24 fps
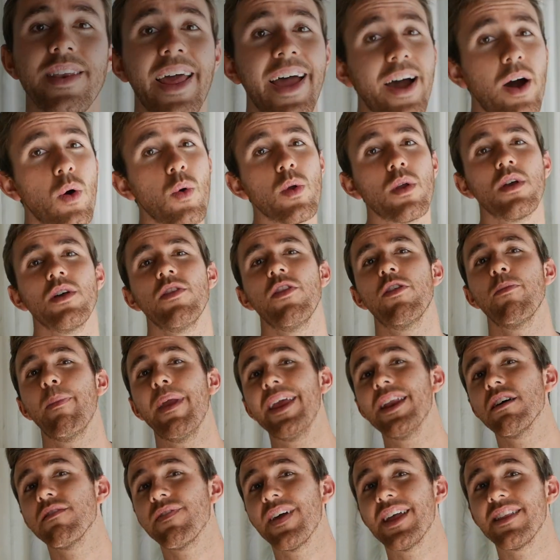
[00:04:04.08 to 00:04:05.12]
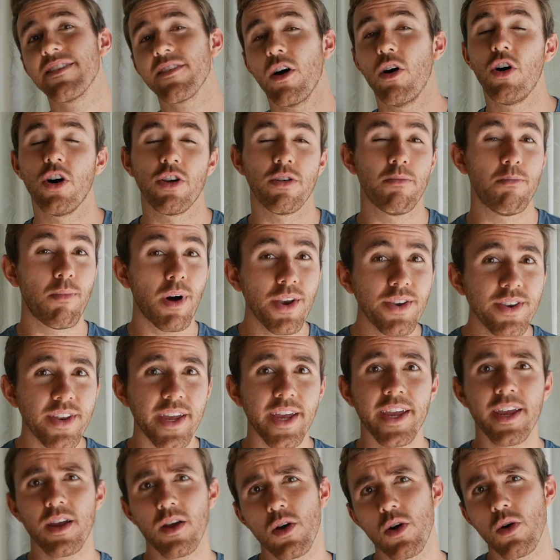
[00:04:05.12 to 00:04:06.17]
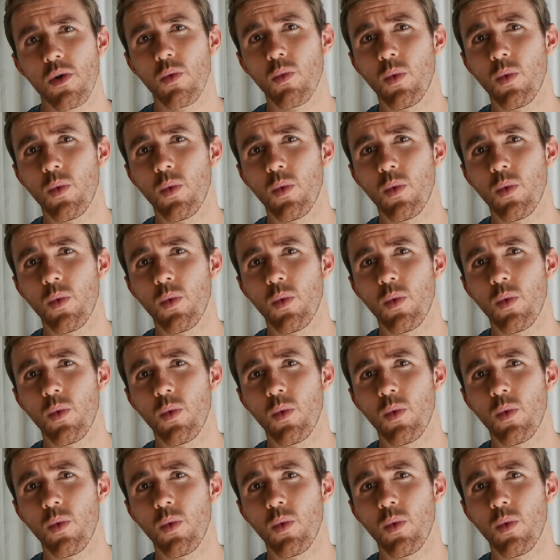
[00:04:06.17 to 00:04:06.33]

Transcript: Now, the main event on Monday